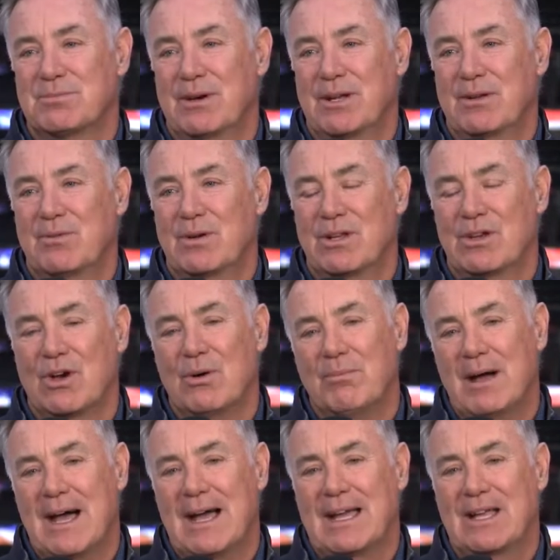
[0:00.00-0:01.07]
But when you go
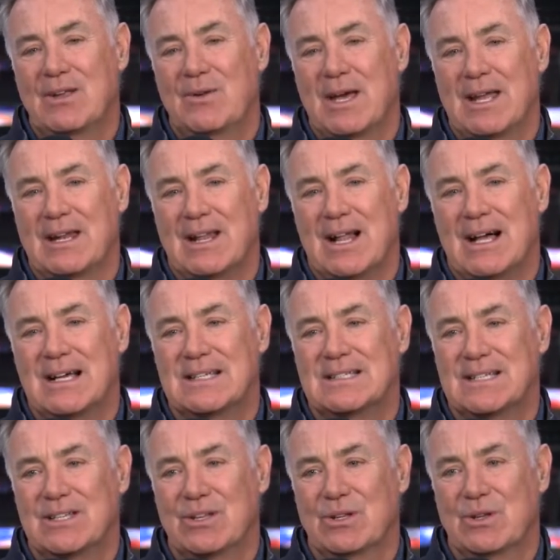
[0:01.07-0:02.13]
back and you
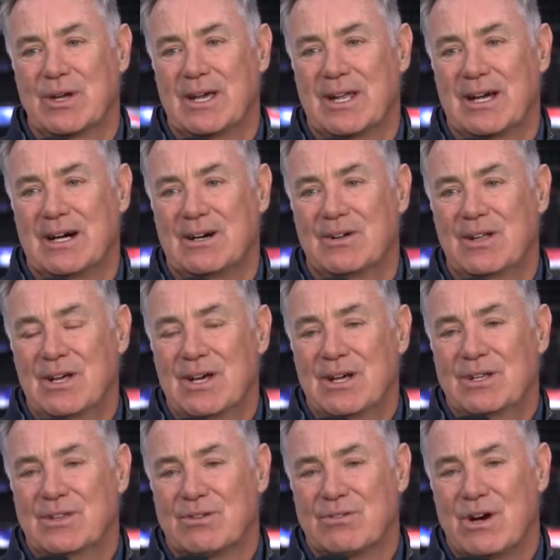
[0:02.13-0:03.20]
analyze and you look at how
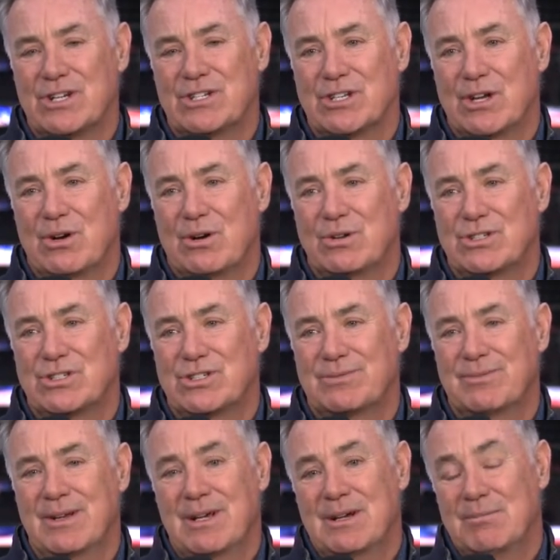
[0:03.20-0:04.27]
the Russian coach
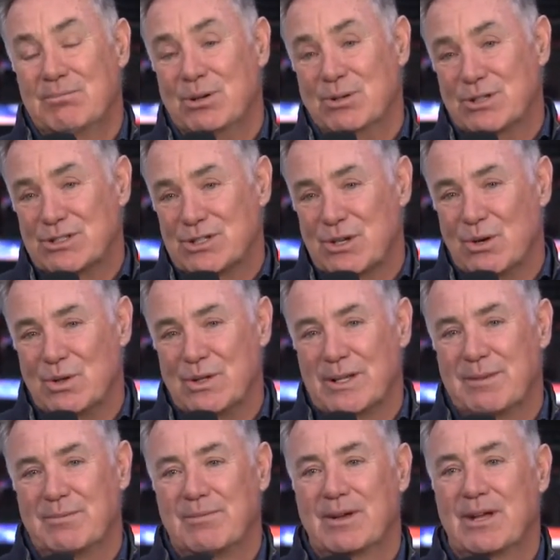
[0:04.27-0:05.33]
pulled his
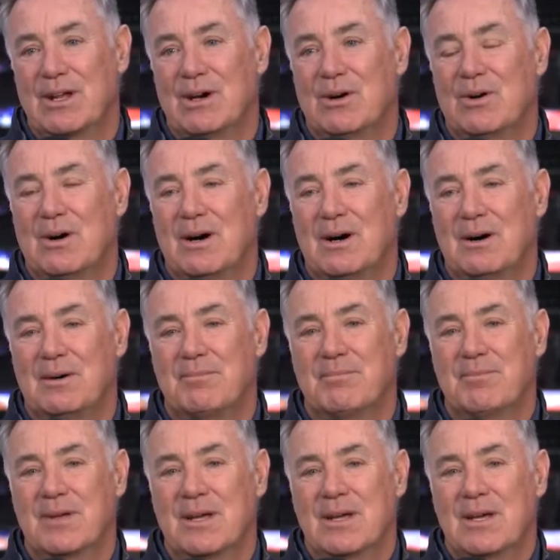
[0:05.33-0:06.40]
goalie, you know,
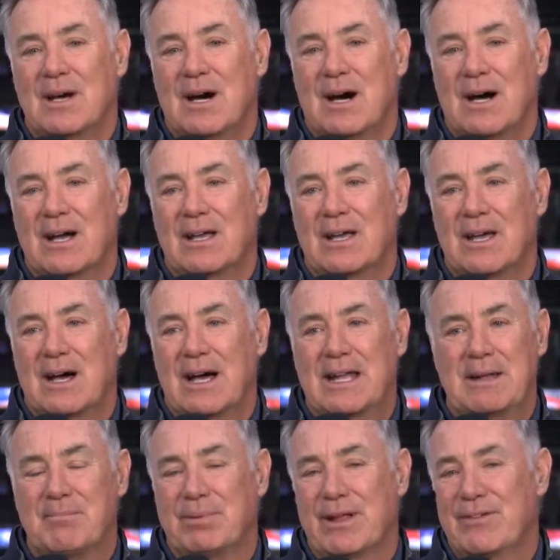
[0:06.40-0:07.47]
um, I I
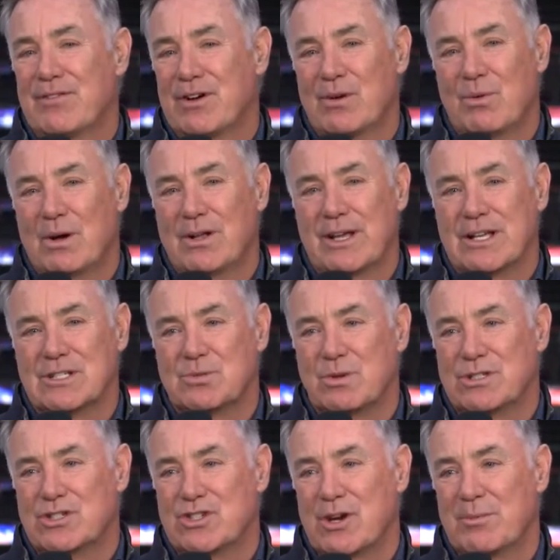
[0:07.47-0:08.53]
didn't play very well against
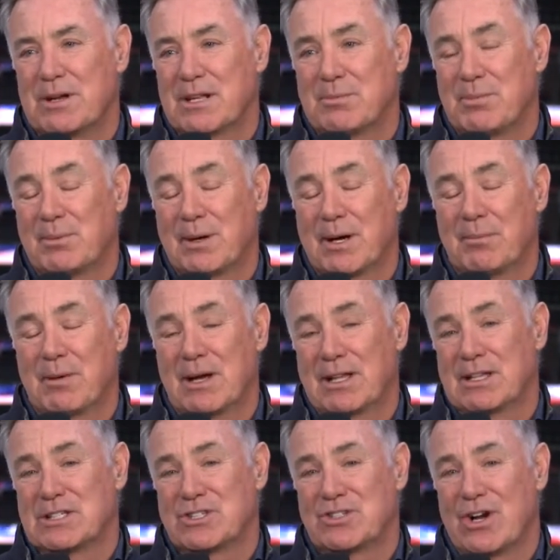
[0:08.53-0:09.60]
West Germany at the
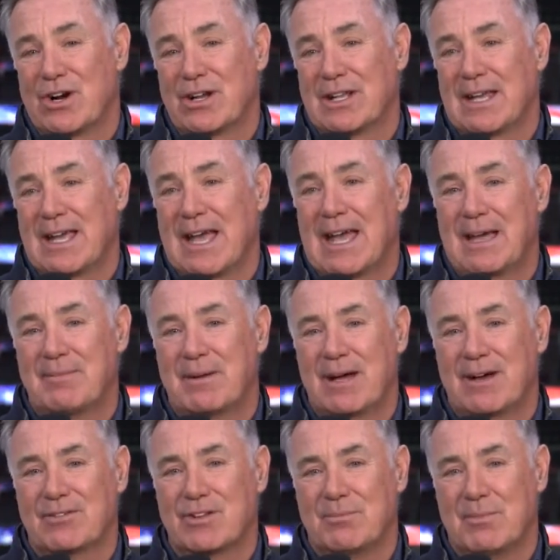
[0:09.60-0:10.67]
at the start of the game
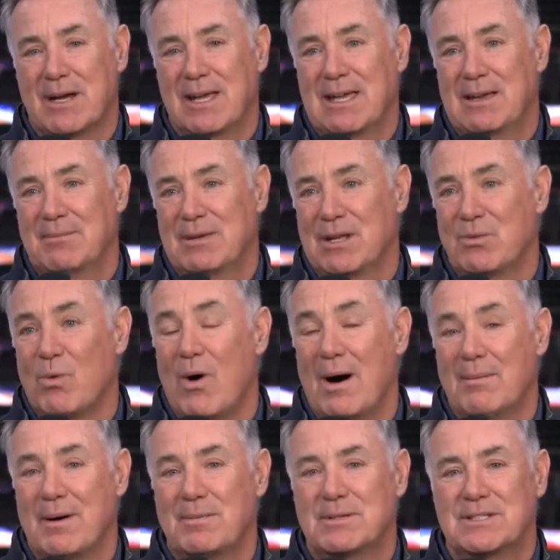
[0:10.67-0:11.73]
after Mike hit me in
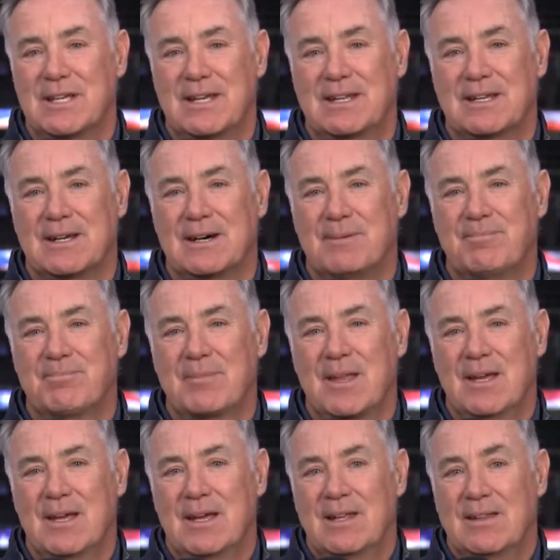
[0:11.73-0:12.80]
warm-ups, and um,
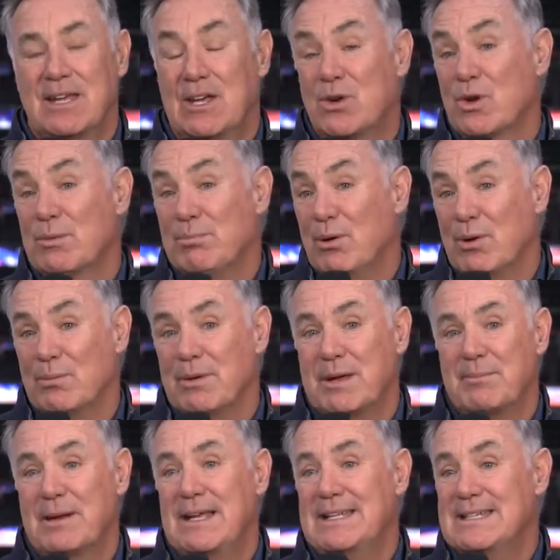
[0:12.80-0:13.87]
he could have pulled
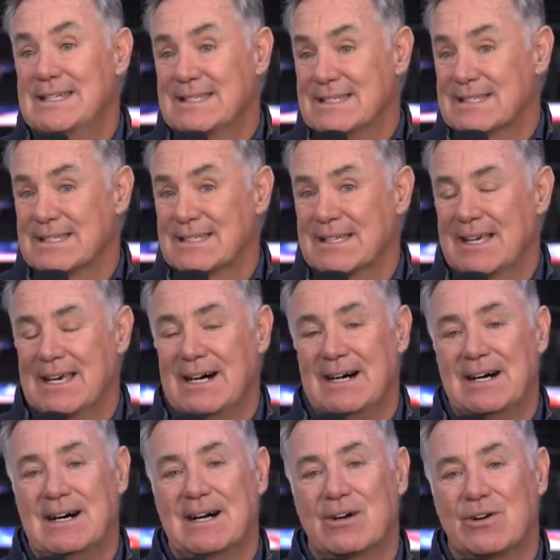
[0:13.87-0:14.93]
me, but he didn't.
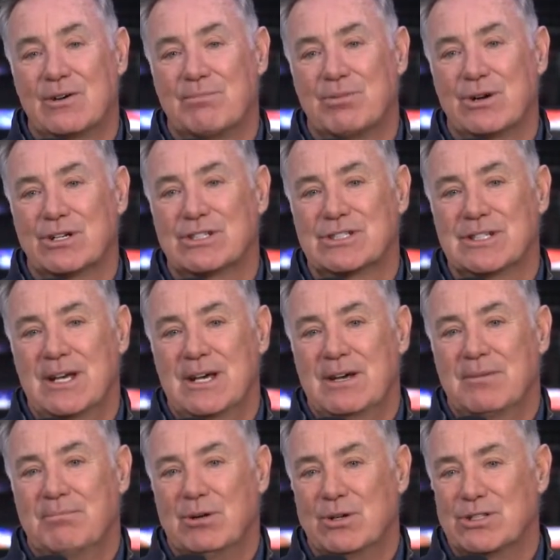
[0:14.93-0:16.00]
Uh, Herb Brooks
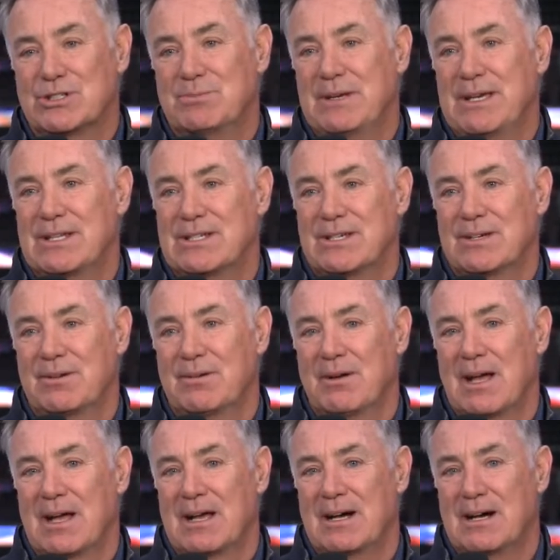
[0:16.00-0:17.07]
pulls me to
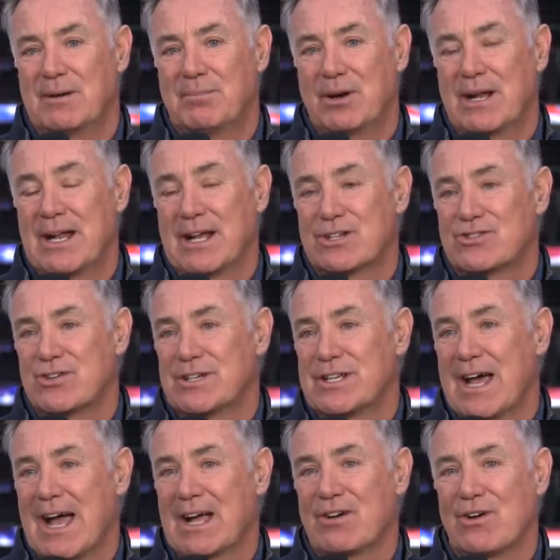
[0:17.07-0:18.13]
uh, put an extra
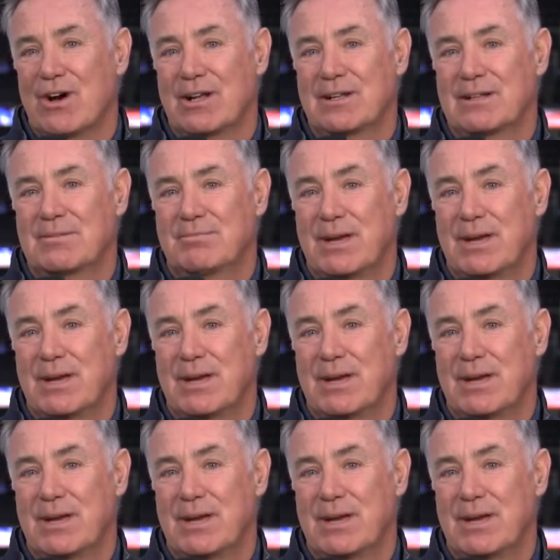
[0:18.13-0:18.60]
attacker on.